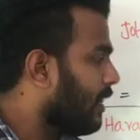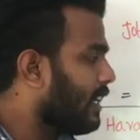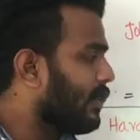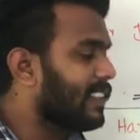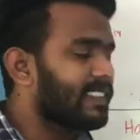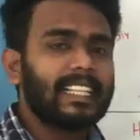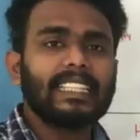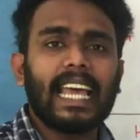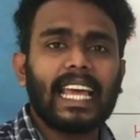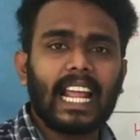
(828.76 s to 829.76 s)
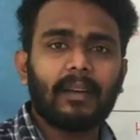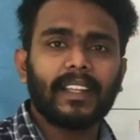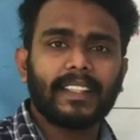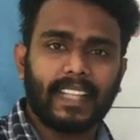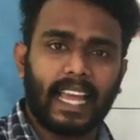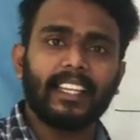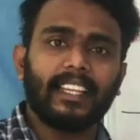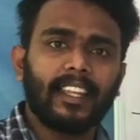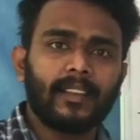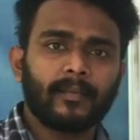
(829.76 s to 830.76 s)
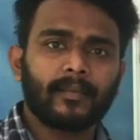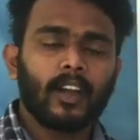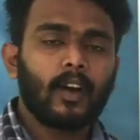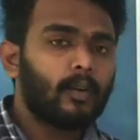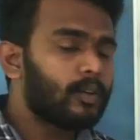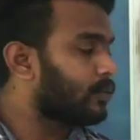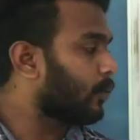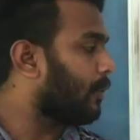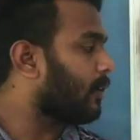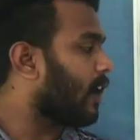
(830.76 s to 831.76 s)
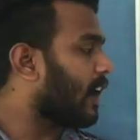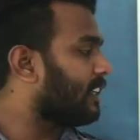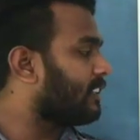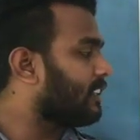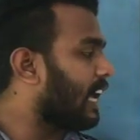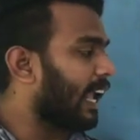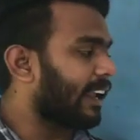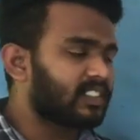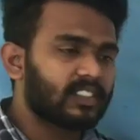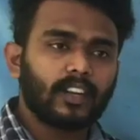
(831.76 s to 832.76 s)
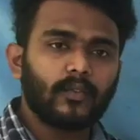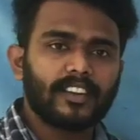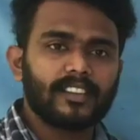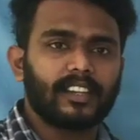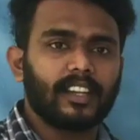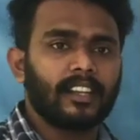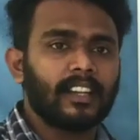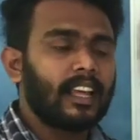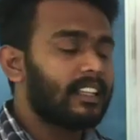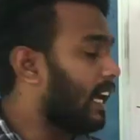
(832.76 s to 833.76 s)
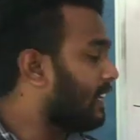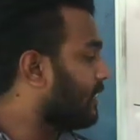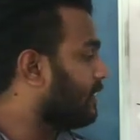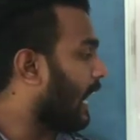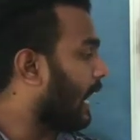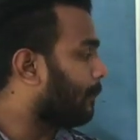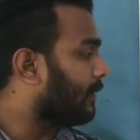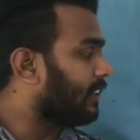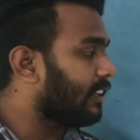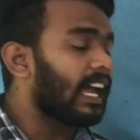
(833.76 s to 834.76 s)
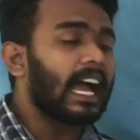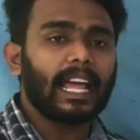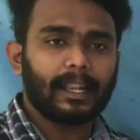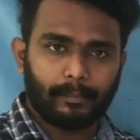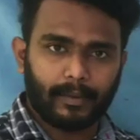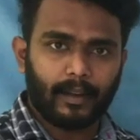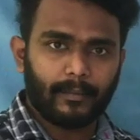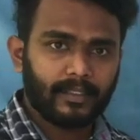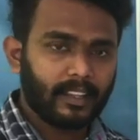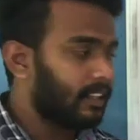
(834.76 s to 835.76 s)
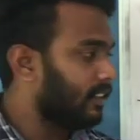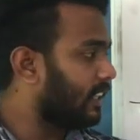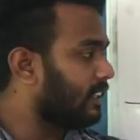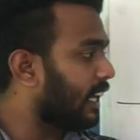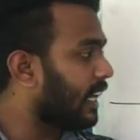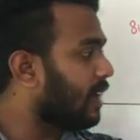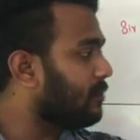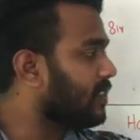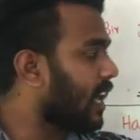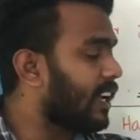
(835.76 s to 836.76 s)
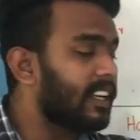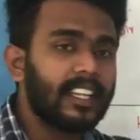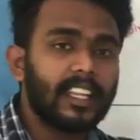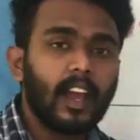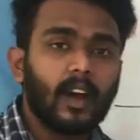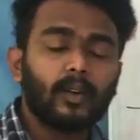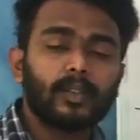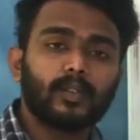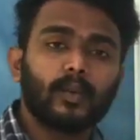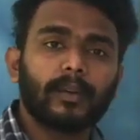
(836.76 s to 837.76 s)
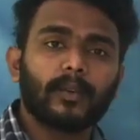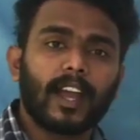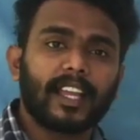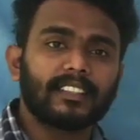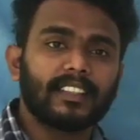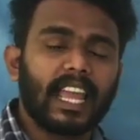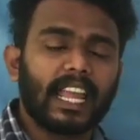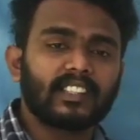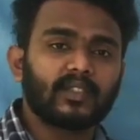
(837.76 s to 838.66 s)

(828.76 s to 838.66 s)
It was Dayaram Sahini who supervised the excavation that is happening in Harappa. The Dayaram Sahini who supervised the